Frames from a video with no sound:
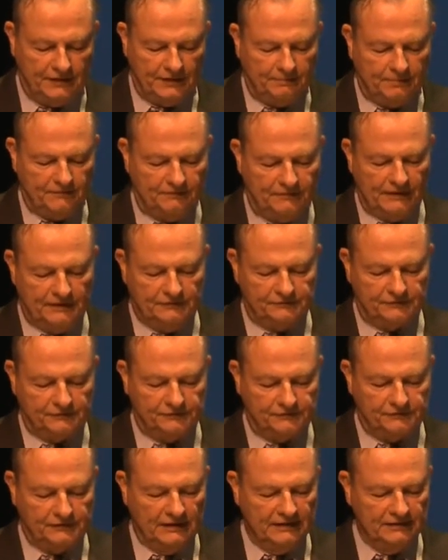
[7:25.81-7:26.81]

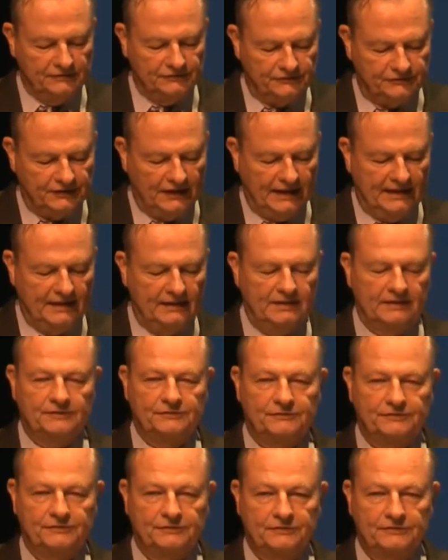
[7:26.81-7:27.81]
professors,
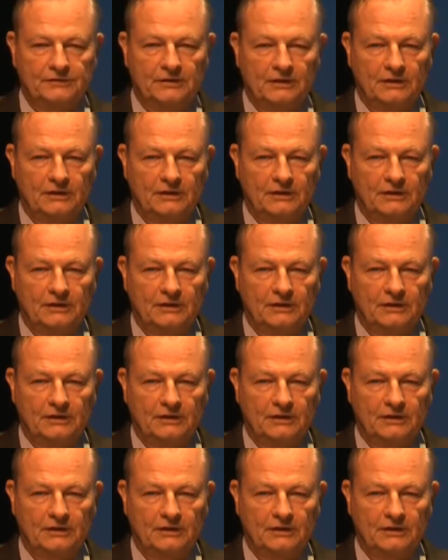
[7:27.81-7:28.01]
scientists,